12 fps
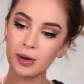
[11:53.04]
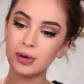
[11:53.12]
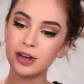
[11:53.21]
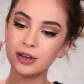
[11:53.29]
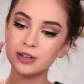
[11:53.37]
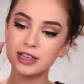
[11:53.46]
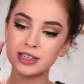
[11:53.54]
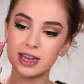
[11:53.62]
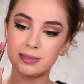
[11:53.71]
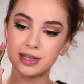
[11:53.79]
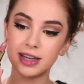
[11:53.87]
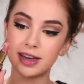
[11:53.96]
I want to use this
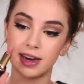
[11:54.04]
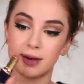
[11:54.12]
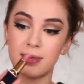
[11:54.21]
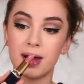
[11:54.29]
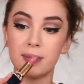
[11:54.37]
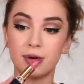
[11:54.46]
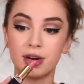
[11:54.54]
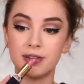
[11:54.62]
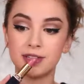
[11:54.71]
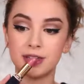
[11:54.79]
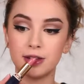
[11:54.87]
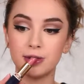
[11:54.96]
lipstick here by
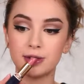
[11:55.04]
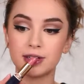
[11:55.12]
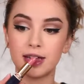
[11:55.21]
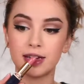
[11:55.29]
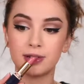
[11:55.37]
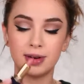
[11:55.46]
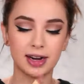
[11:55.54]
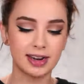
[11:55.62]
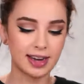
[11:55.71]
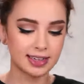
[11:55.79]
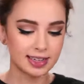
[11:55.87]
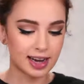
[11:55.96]
Motives. It looks like a really
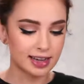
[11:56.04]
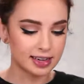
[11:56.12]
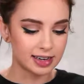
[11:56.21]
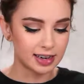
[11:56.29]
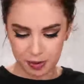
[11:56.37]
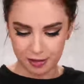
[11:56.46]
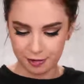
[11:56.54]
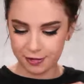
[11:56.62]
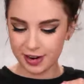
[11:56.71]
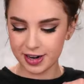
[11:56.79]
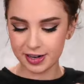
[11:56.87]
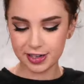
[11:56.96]
nice color, but
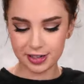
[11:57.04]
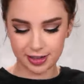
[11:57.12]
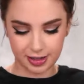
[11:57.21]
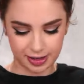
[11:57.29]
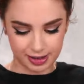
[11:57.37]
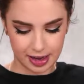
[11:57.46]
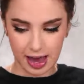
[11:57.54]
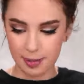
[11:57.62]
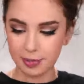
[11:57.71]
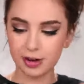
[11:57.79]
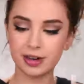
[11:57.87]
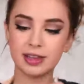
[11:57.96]
first
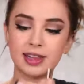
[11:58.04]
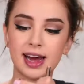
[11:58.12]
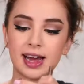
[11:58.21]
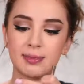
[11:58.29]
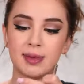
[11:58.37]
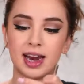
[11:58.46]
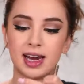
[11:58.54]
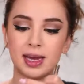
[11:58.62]
I'm gonna line my